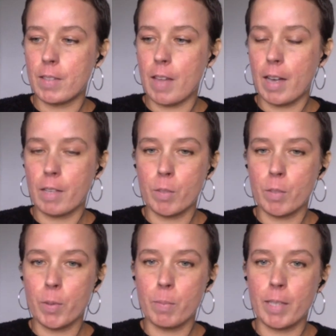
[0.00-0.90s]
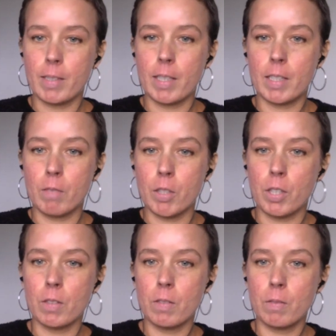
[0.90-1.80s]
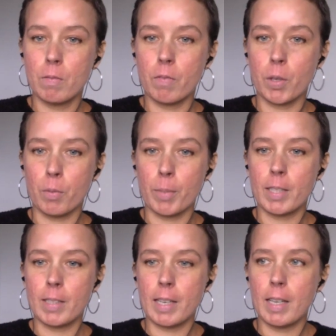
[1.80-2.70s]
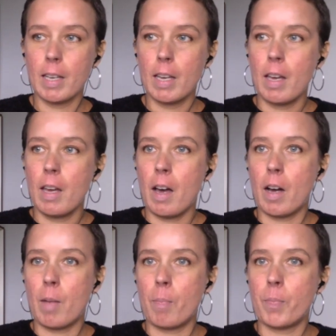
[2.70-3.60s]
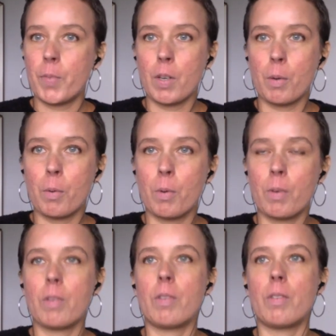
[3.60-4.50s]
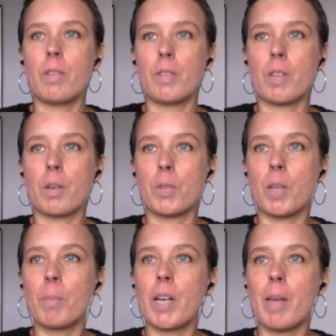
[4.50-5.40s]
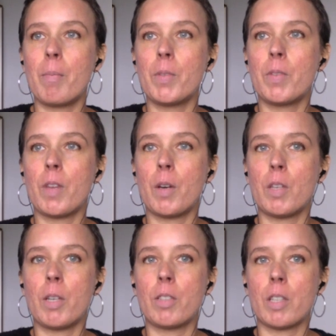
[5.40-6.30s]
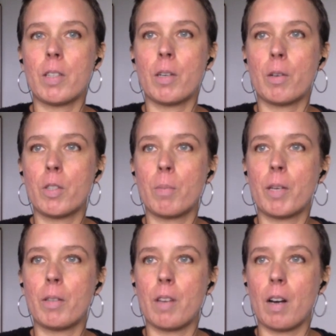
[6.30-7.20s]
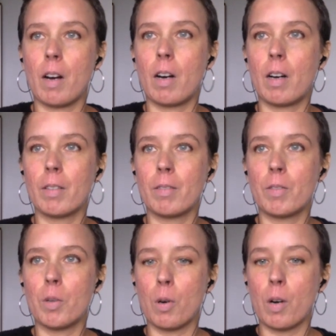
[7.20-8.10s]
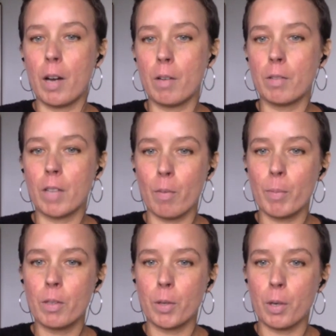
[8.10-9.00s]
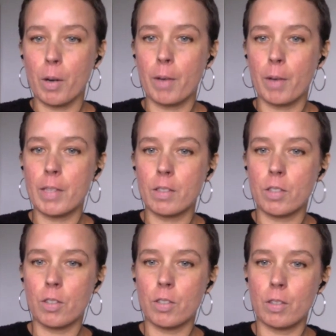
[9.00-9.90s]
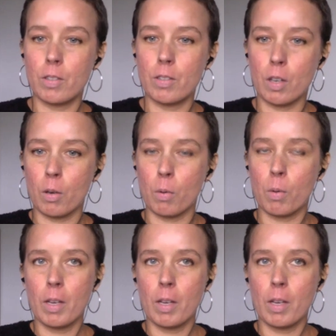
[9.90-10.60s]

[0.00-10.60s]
that had a responsibility to reduce vulnerability. So sometimes those who unjustly contribute are your own government or your own institutions who